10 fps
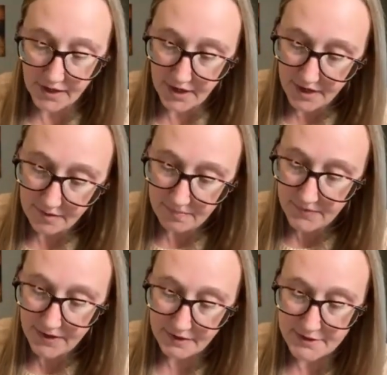
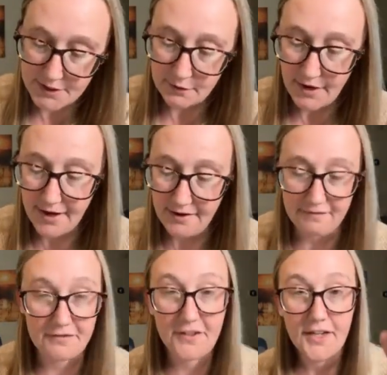I also
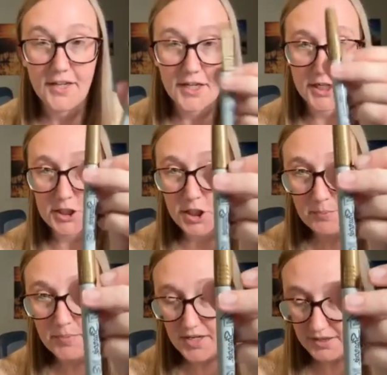have a
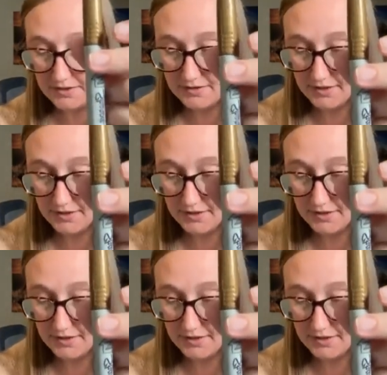Sharpie.